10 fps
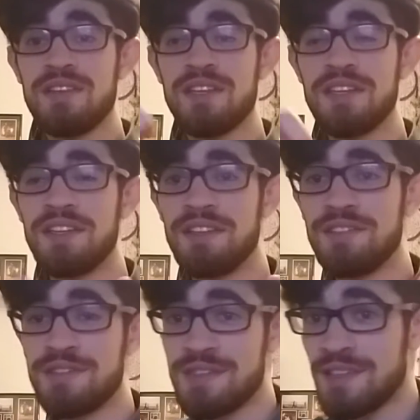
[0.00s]
And
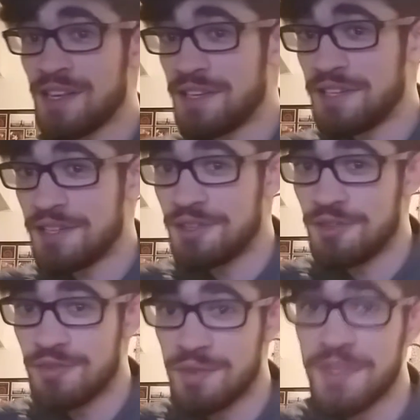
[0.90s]
there's a lot you can do
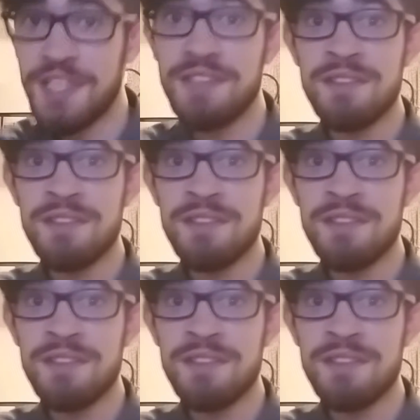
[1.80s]
from that.